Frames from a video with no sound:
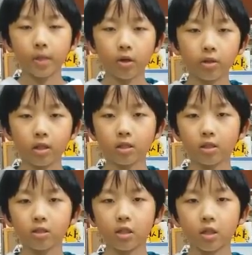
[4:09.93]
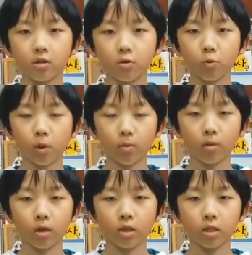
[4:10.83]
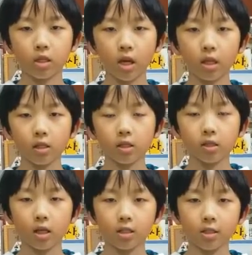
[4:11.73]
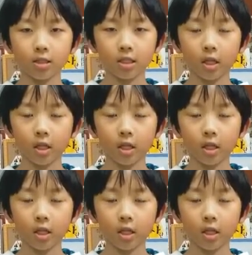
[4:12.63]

Another thing to remember is that it's not just